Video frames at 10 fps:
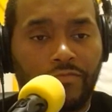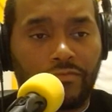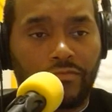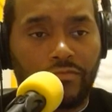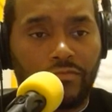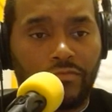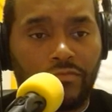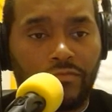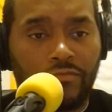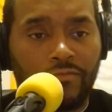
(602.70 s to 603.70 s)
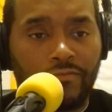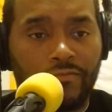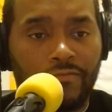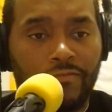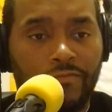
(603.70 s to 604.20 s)

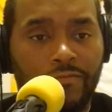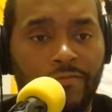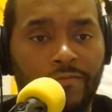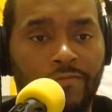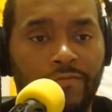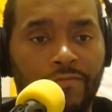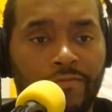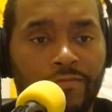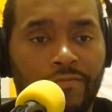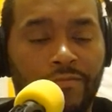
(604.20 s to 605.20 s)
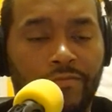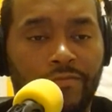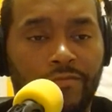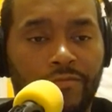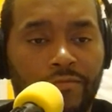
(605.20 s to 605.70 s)

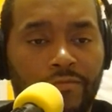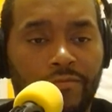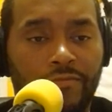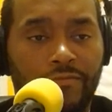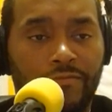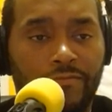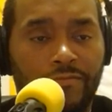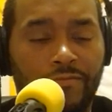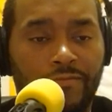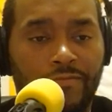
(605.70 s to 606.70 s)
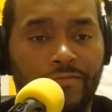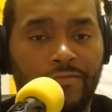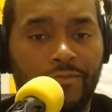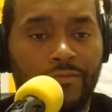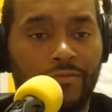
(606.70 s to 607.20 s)

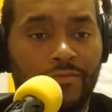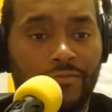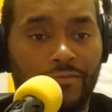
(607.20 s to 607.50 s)
[no speech]